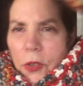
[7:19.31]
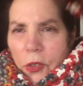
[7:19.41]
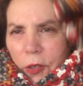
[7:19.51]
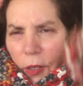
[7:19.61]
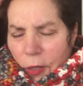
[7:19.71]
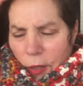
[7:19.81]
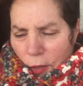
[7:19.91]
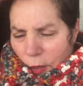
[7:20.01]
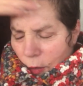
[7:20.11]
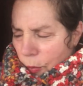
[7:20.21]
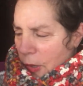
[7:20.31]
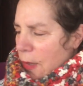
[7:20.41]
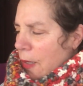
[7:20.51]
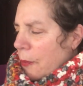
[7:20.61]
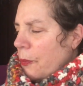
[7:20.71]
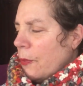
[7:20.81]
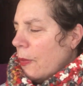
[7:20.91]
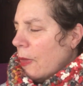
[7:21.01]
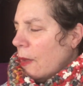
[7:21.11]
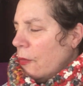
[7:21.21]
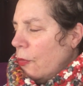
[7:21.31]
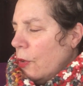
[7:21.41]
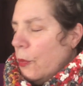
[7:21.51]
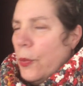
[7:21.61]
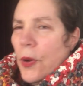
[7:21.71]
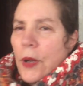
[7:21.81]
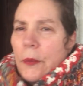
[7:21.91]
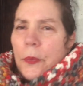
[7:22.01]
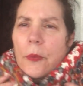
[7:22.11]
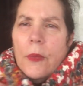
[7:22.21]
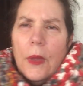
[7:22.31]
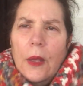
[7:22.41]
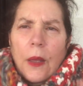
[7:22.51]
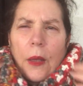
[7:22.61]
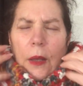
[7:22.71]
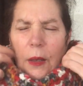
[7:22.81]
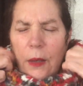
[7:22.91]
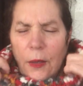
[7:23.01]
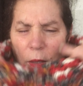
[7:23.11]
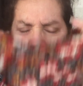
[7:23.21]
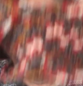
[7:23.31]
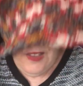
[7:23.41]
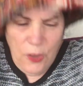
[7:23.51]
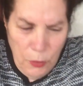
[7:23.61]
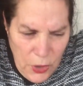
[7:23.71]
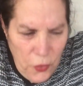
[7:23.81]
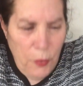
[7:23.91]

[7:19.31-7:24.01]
it so that it doesn't completely fall apart. Yeah, so much